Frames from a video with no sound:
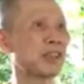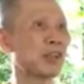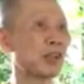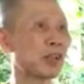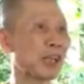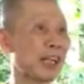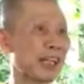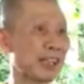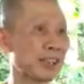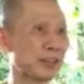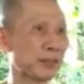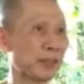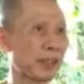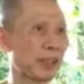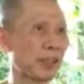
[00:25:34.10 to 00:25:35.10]

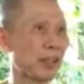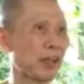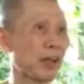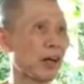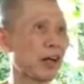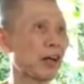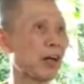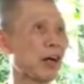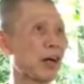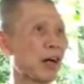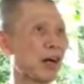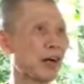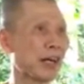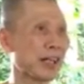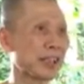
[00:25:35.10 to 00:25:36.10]
other kinds of
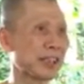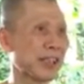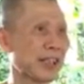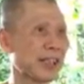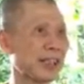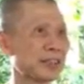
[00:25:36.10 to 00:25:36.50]
happiness.